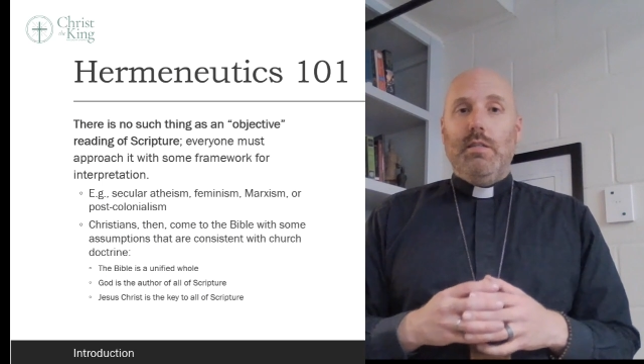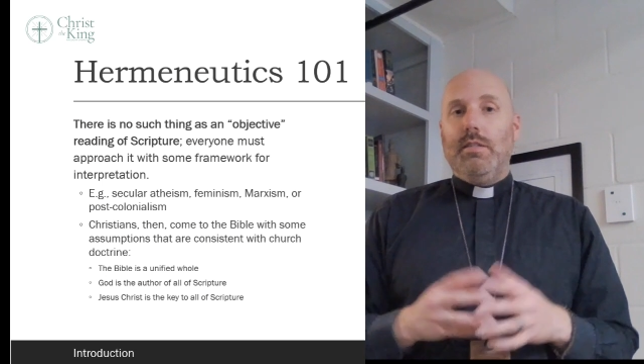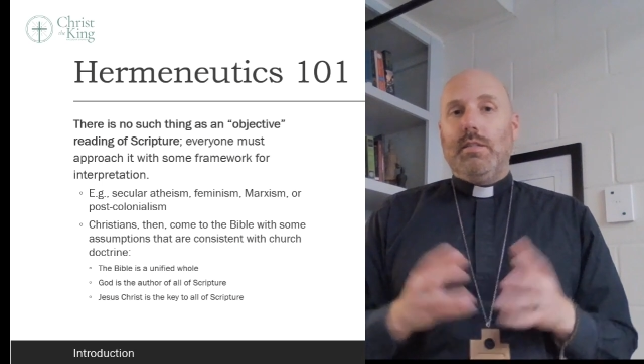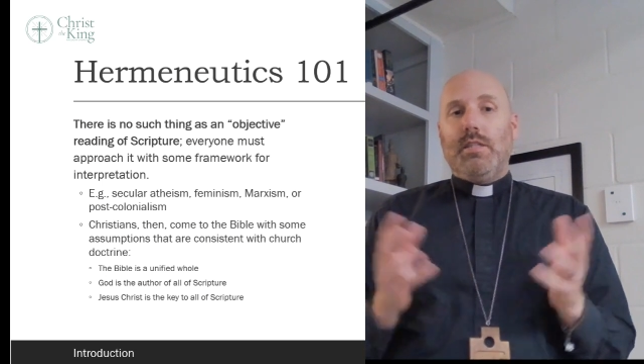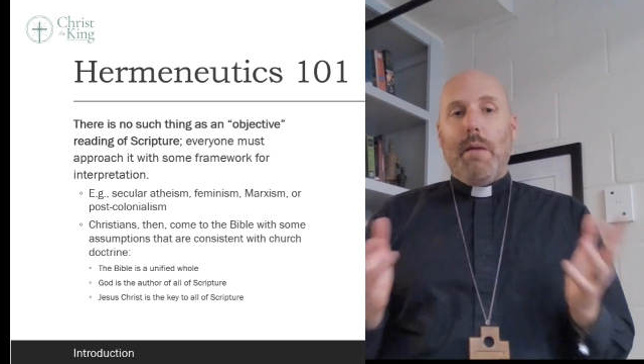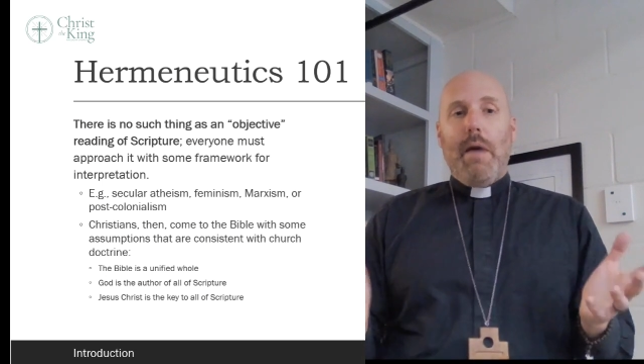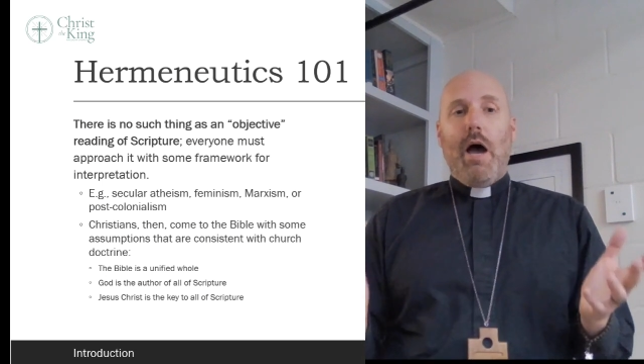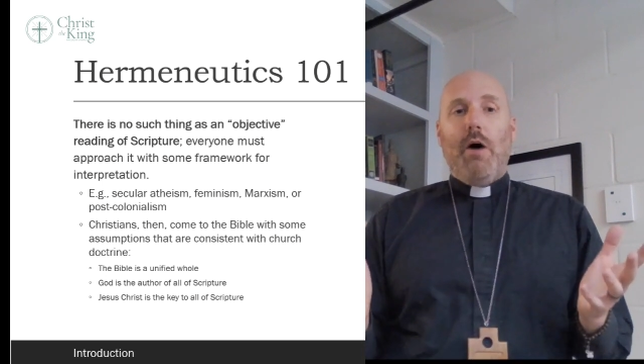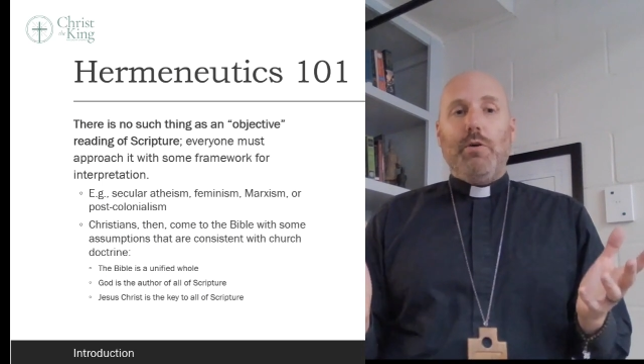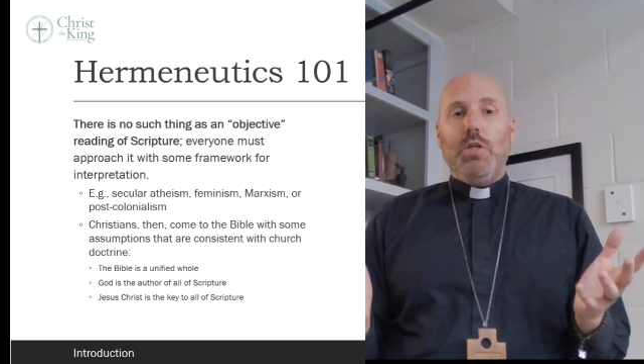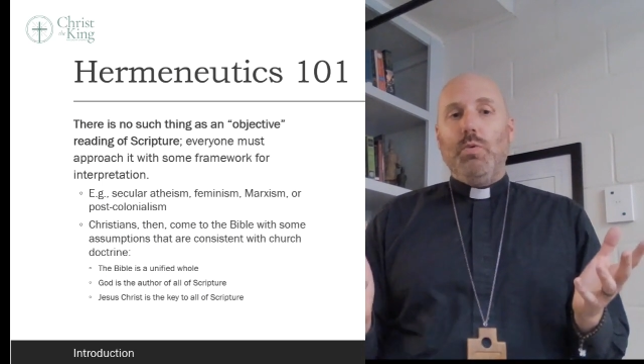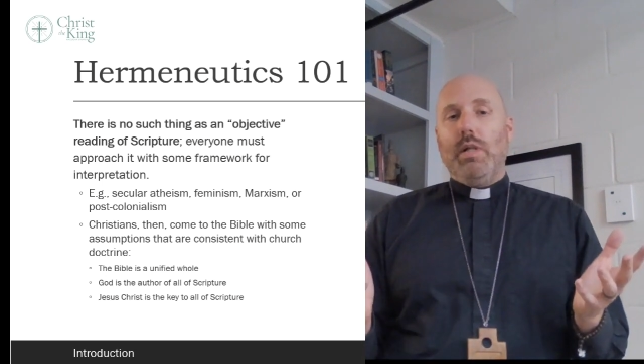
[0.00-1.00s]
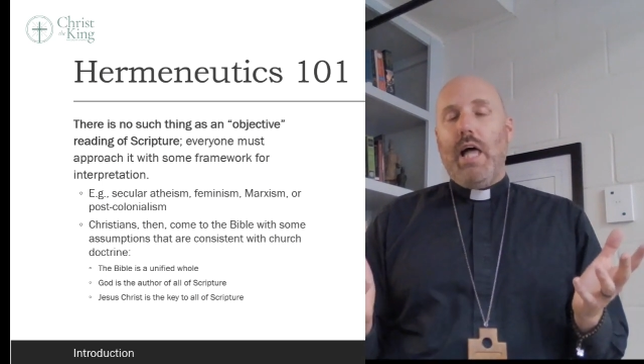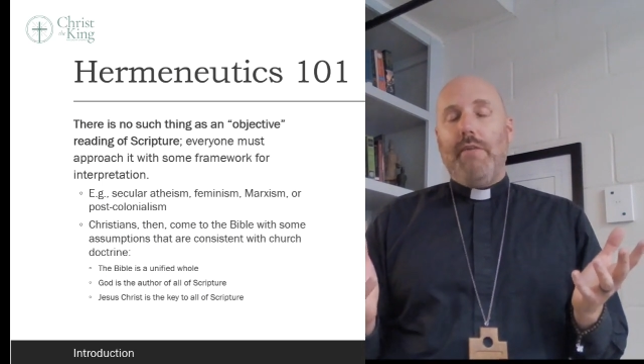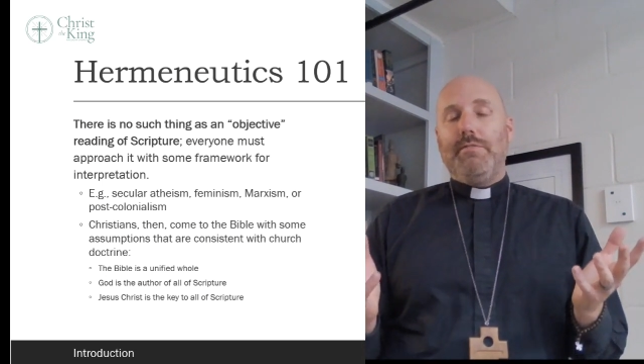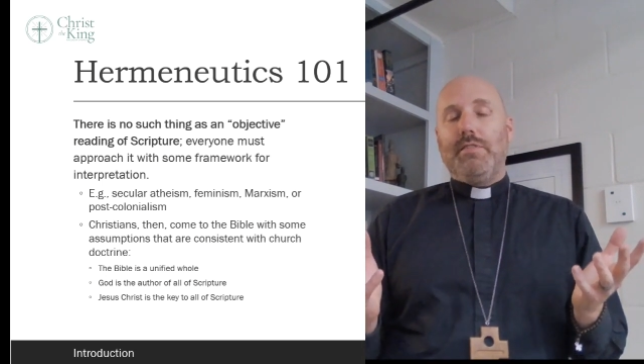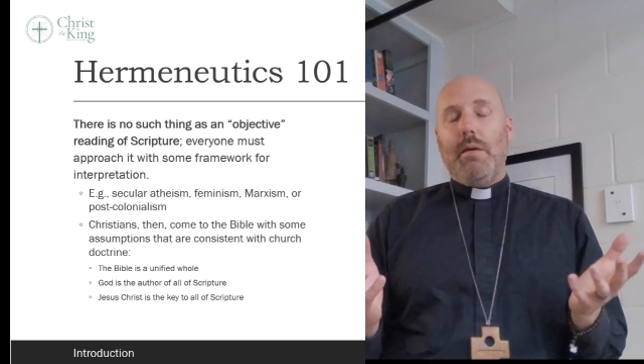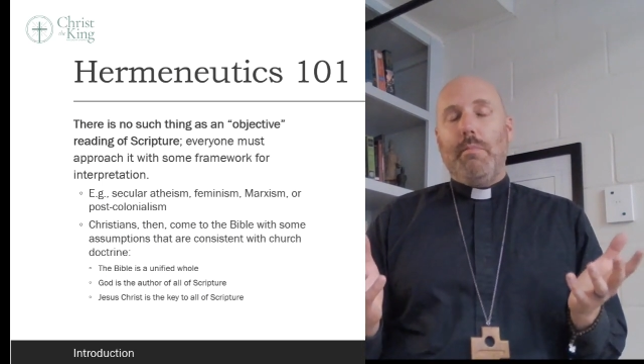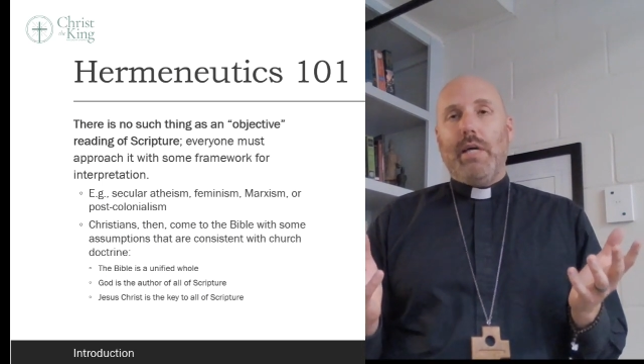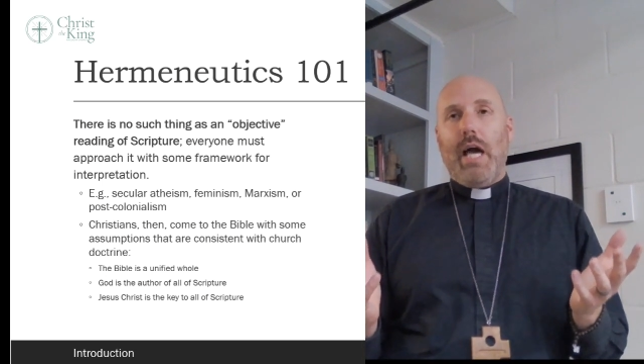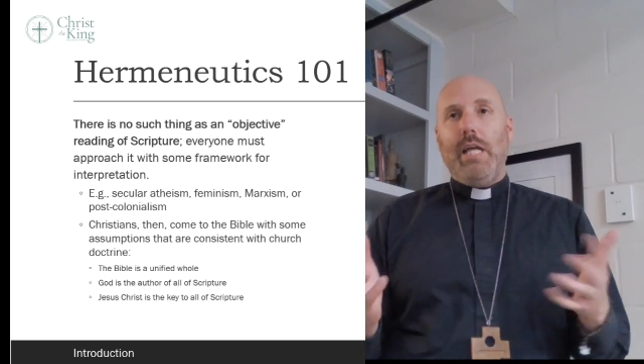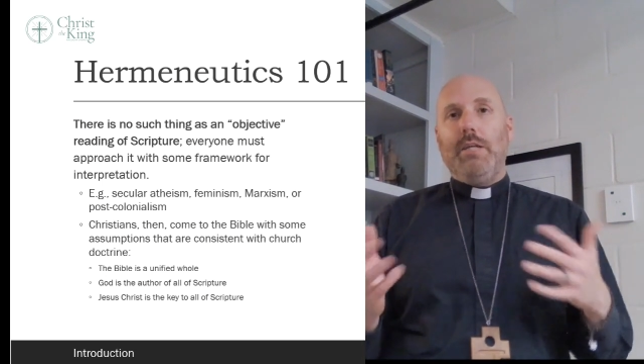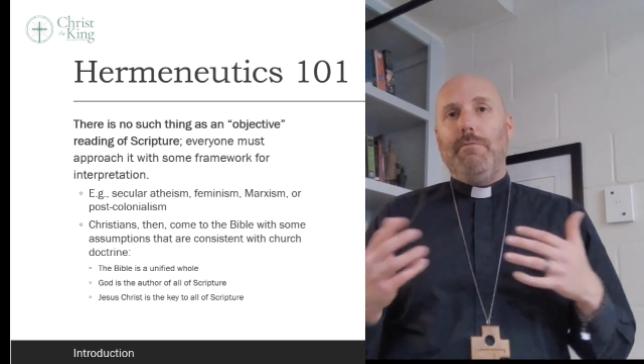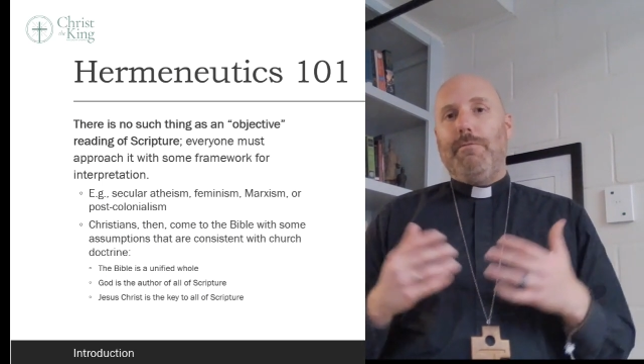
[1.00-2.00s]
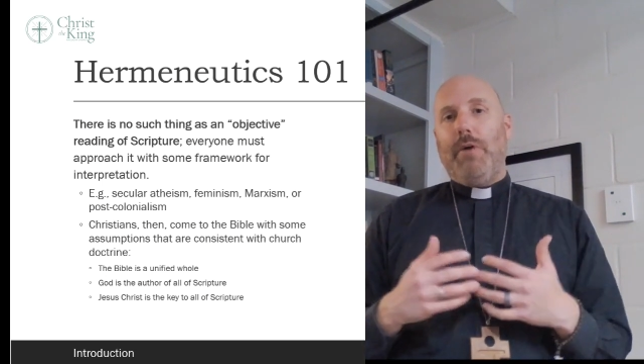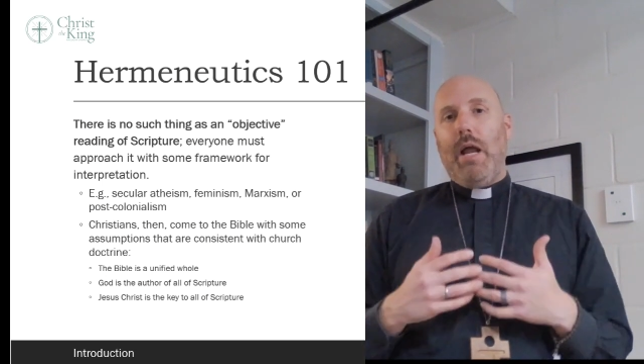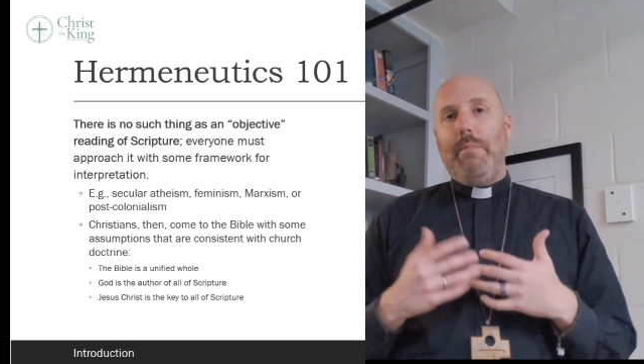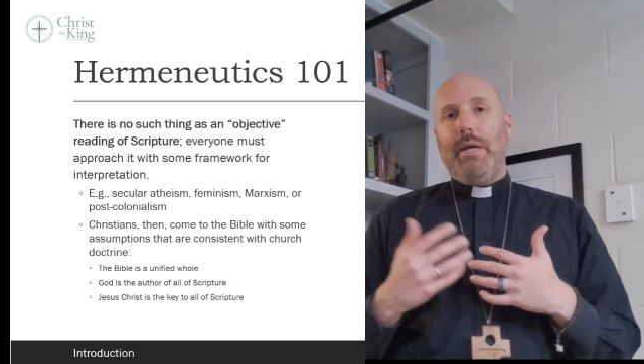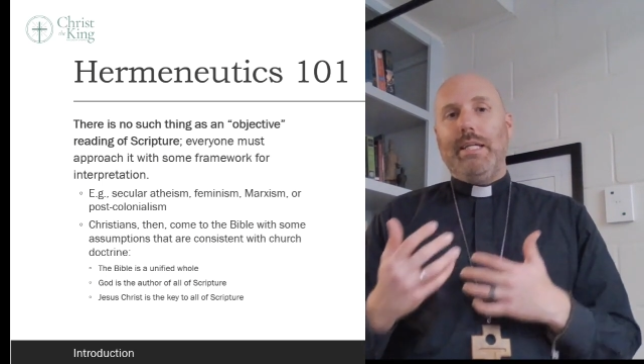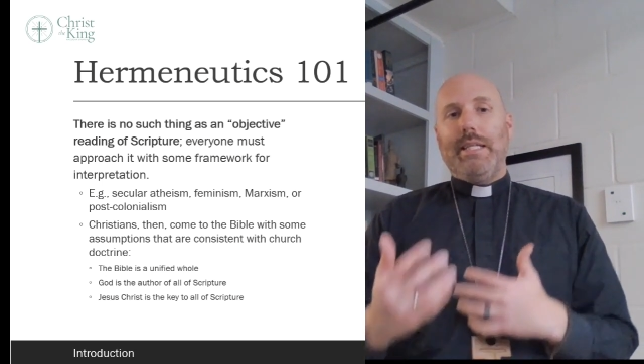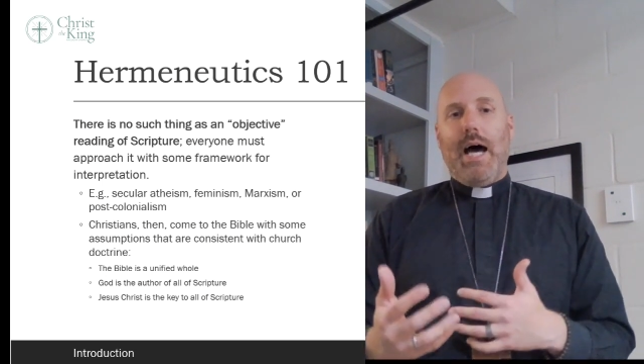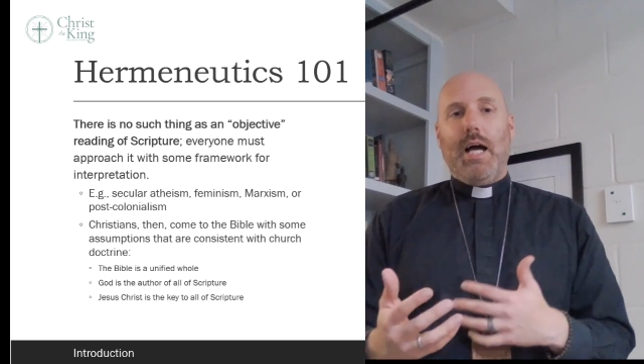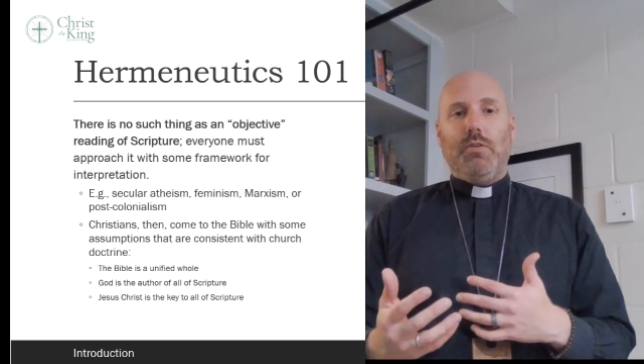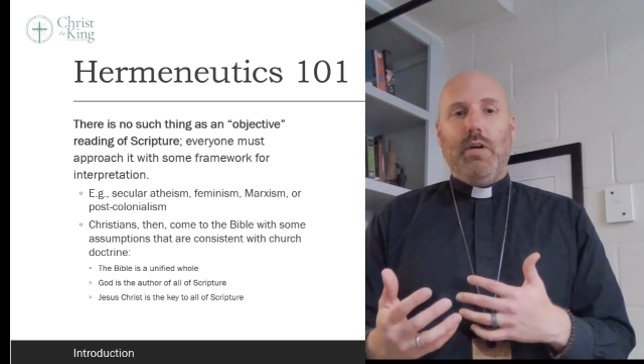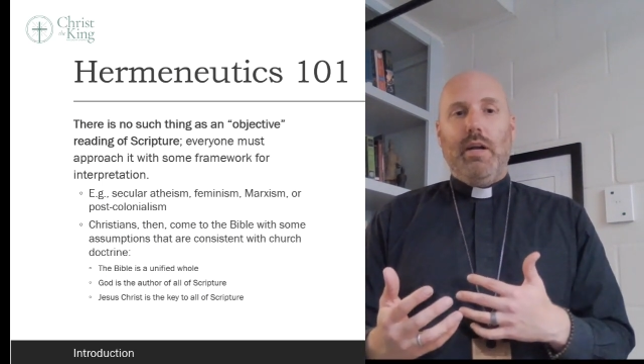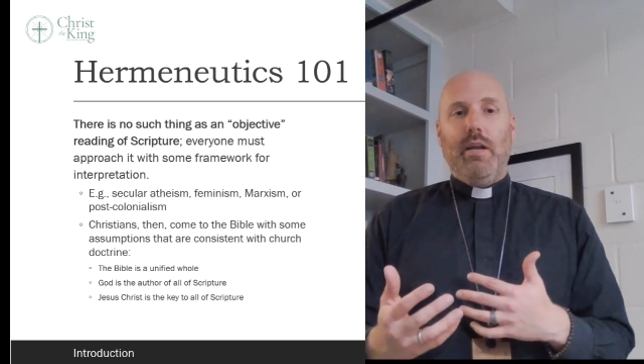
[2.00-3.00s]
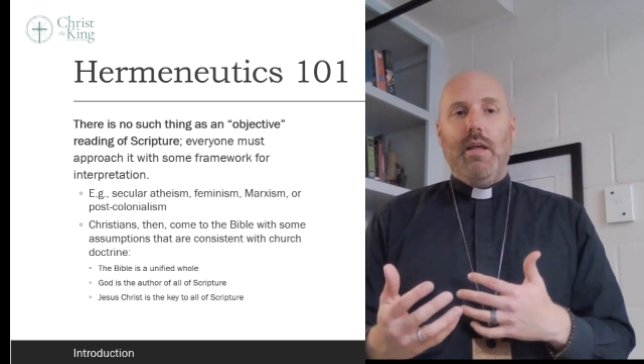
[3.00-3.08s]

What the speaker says: Somehow you will have some kind of framing doctrine